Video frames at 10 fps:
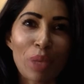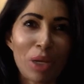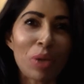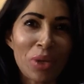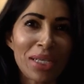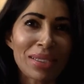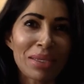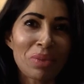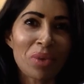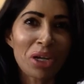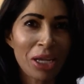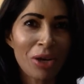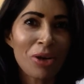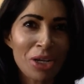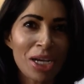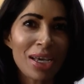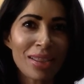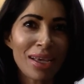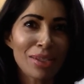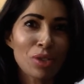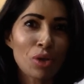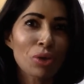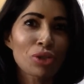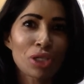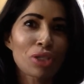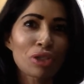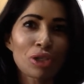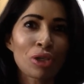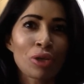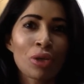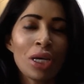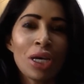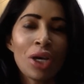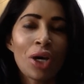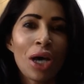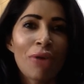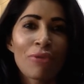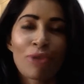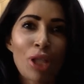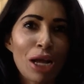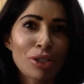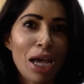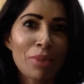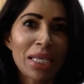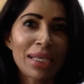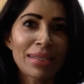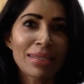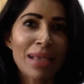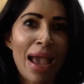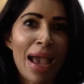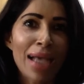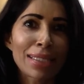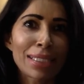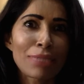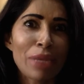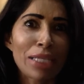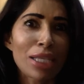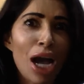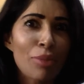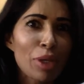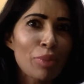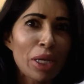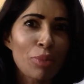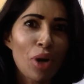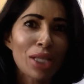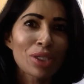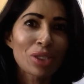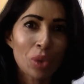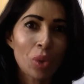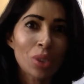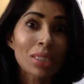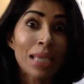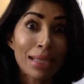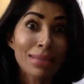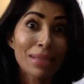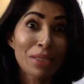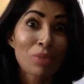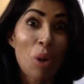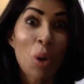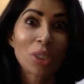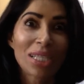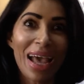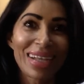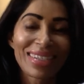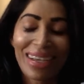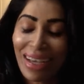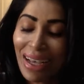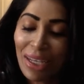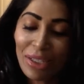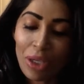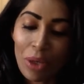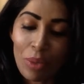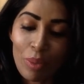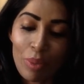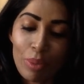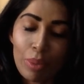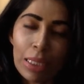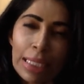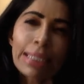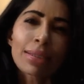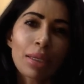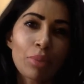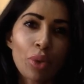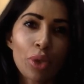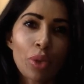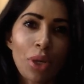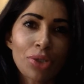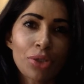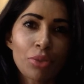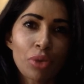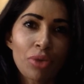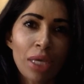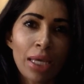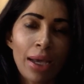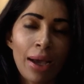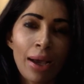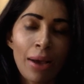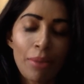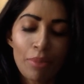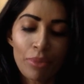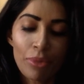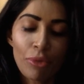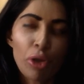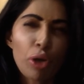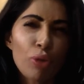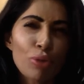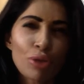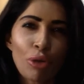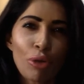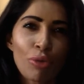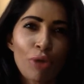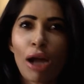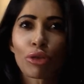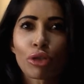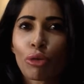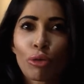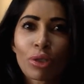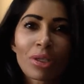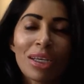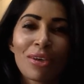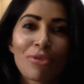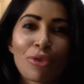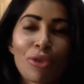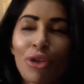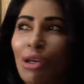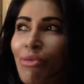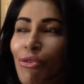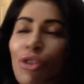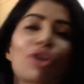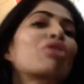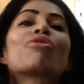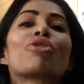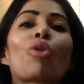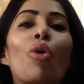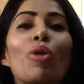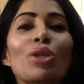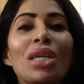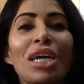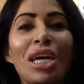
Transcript: bigger reason we're here on earth, and it's not just to fill our tummies and spend time in big brand stores. Yes, there's more to that. So please, I implore you, watch the movie for your own soul, for our souls, for all